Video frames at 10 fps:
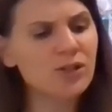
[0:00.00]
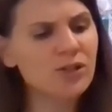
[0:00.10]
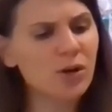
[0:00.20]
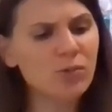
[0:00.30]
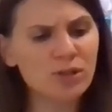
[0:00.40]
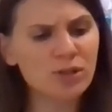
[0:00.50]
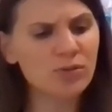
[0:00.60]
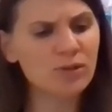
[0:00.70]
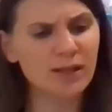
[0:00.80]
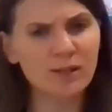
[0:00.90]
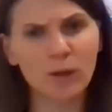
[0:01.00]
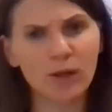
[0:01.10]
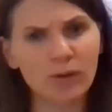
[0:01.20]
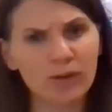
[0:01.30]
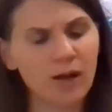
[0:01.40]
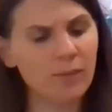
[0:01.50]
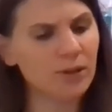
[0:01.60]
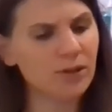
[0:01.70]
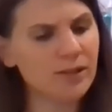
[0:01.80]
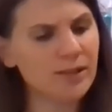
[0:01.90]
don't do as well with
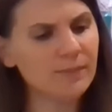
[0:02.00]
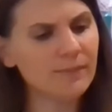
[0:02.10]
numbers